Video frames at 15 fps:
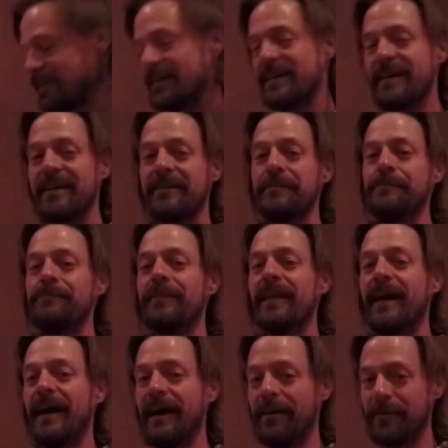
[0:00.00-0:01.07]
Okay,
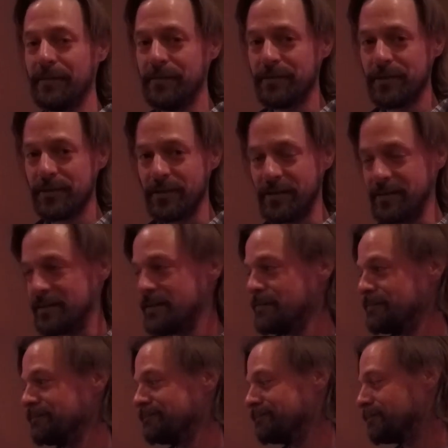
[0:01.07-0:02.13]
how do you start?
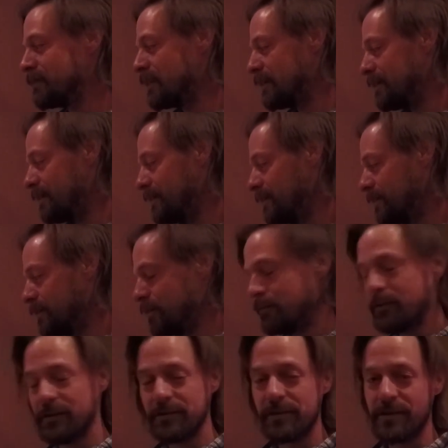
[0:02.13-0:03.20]

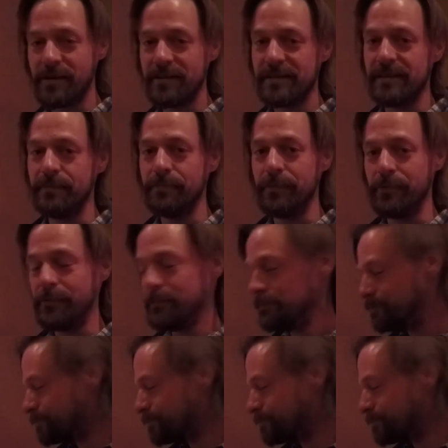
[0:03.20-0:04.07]
Well, start simple.